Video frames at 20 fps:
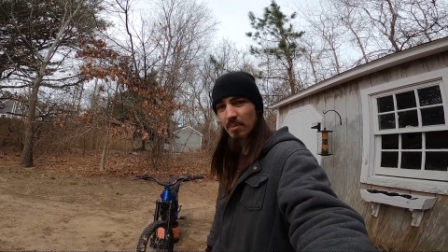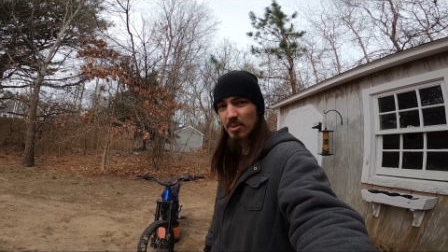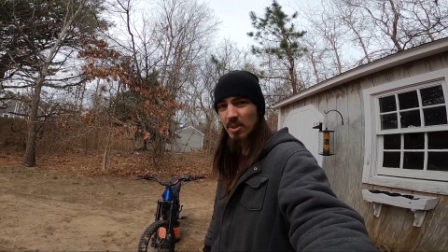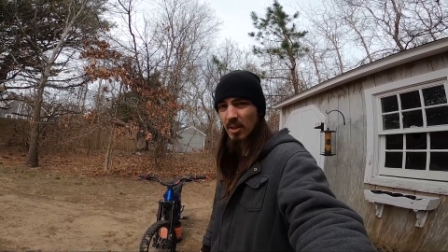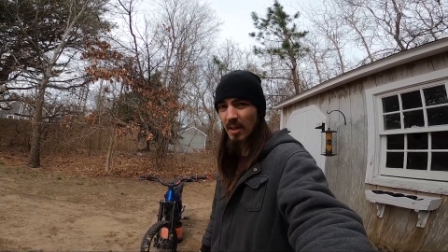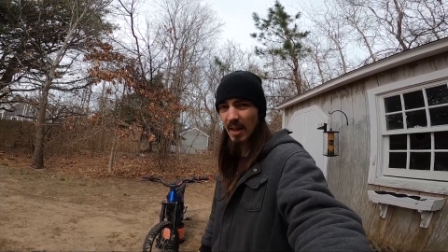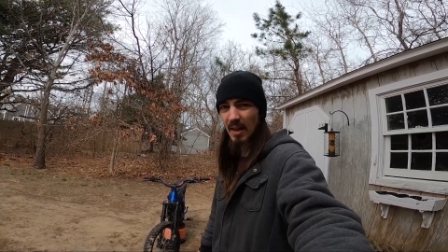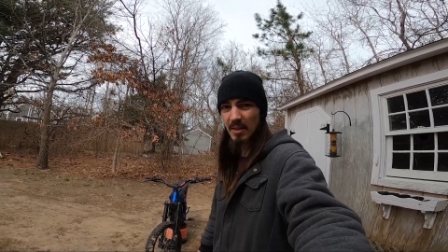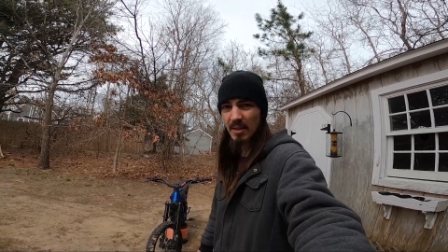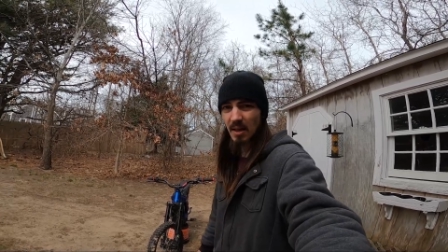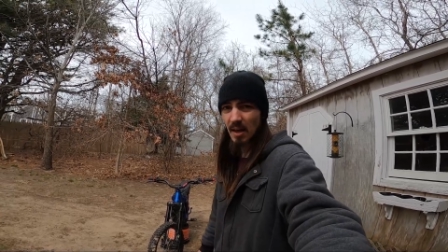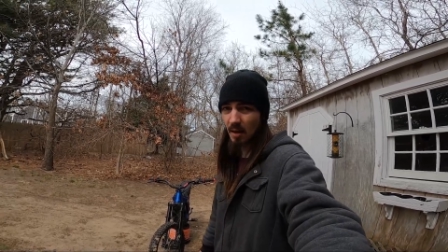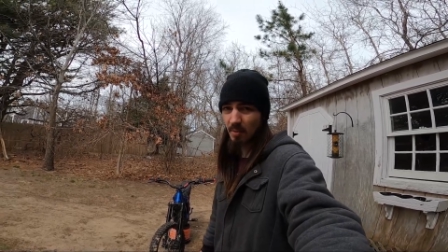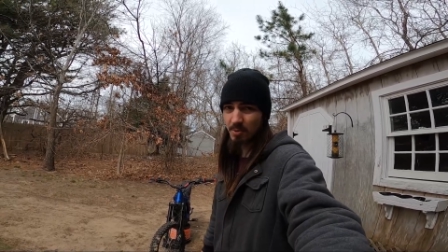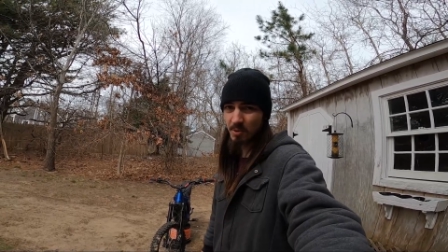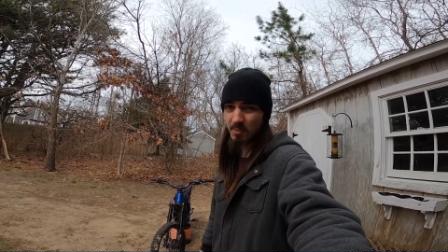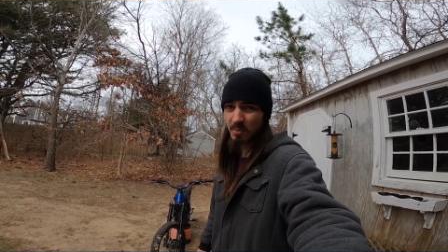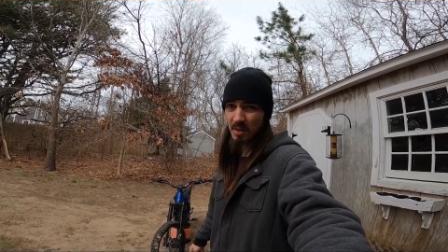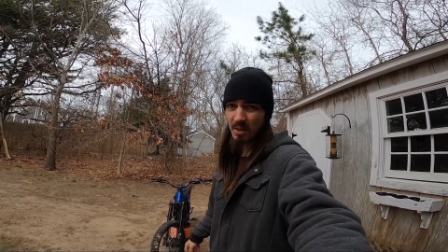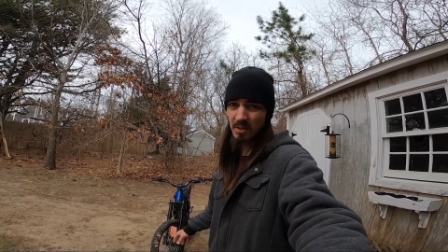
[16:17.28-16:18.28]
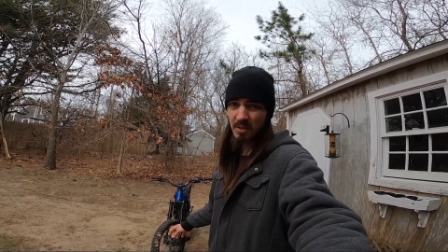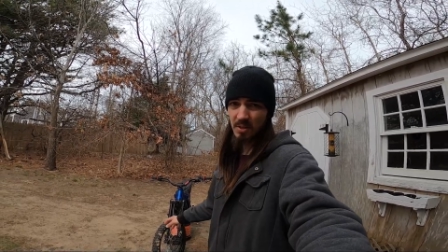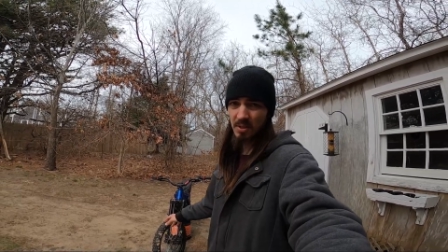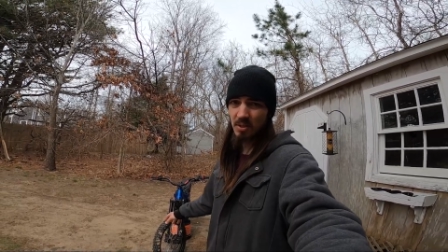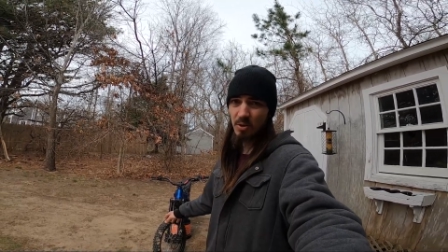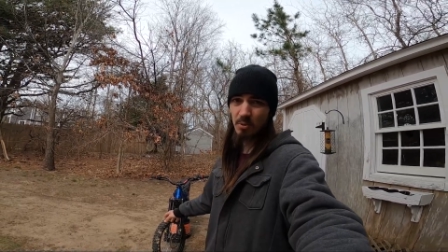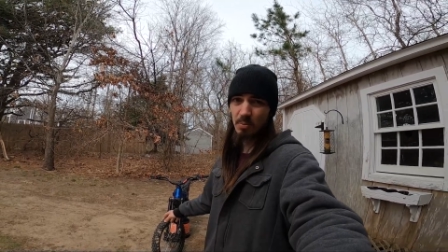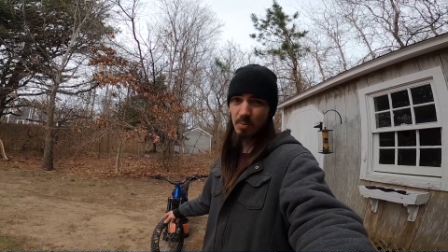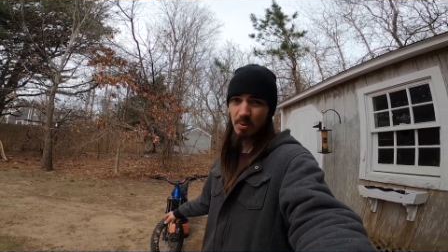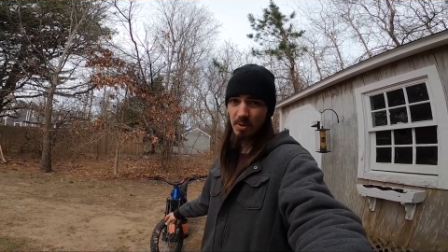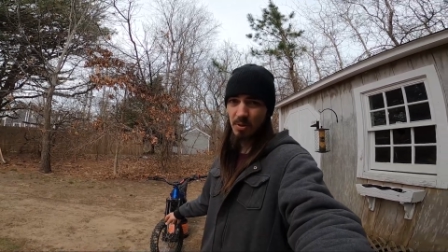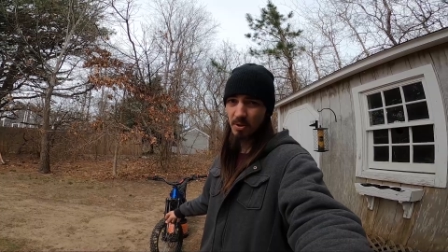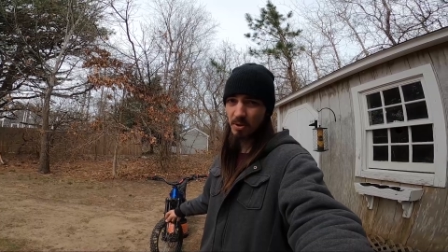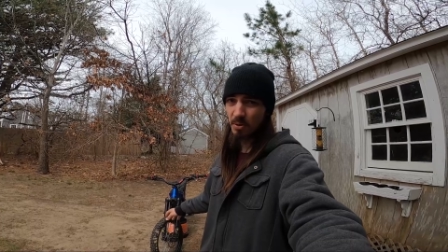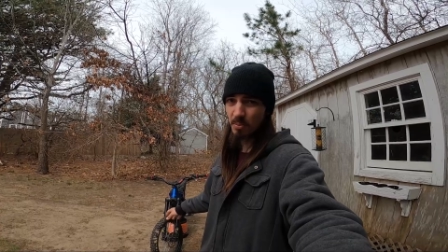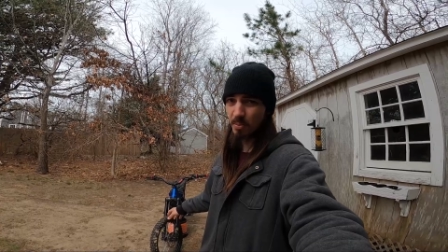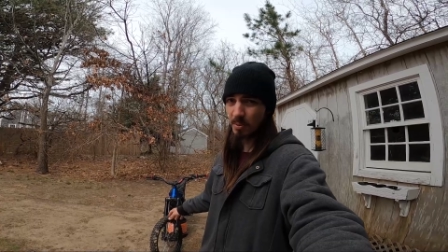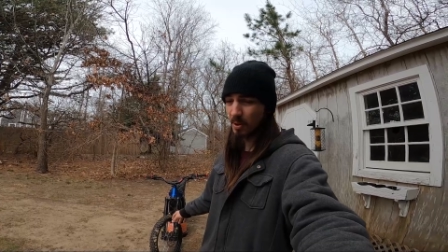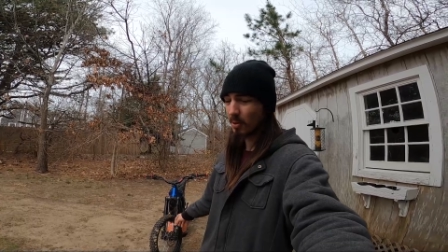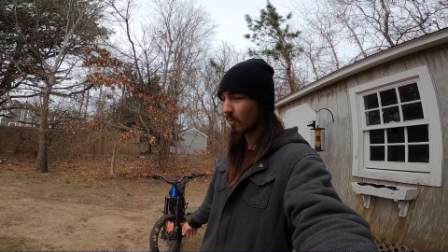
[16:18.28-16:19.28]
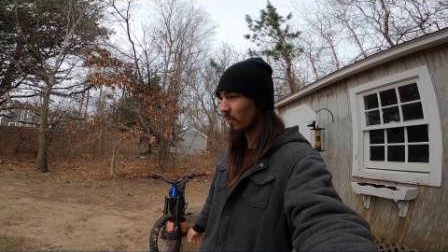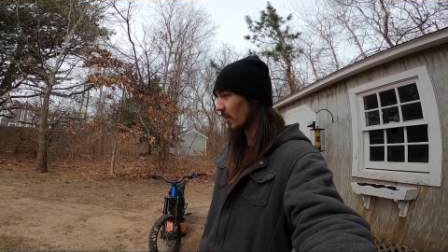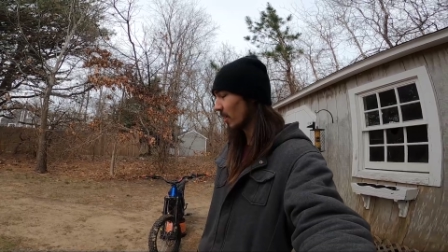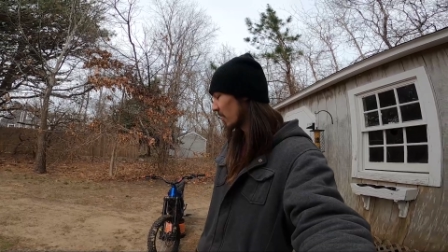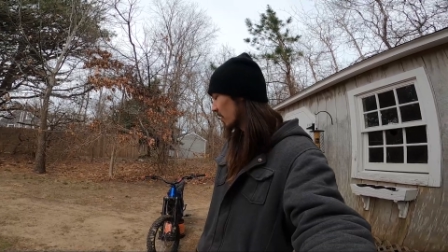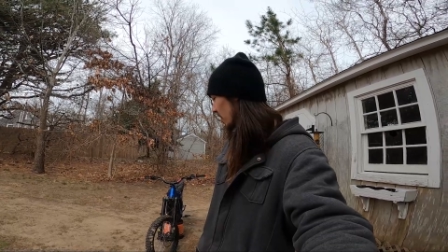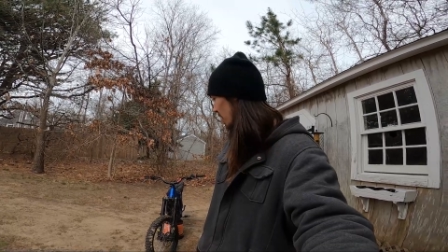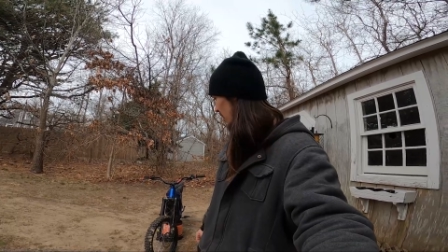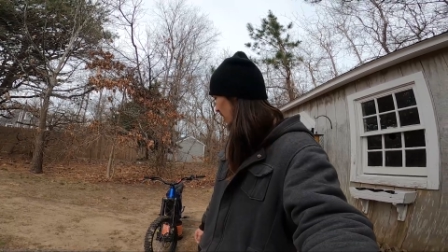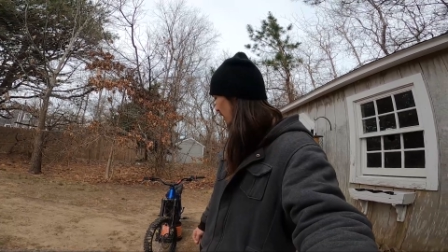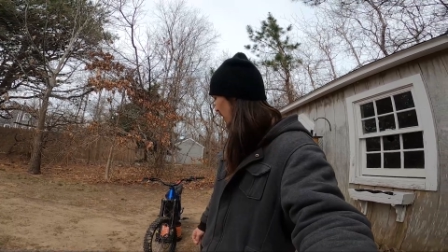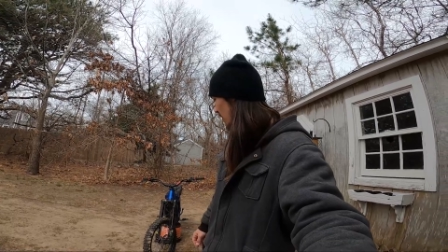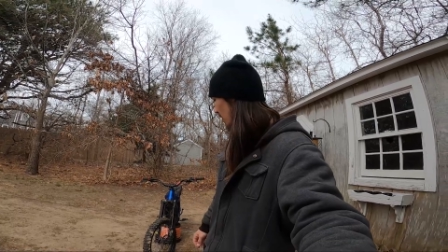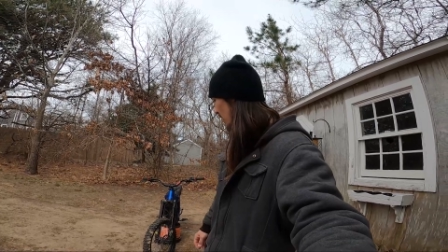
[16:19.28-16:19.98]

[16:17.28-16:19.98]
up to that top speed super, super quick.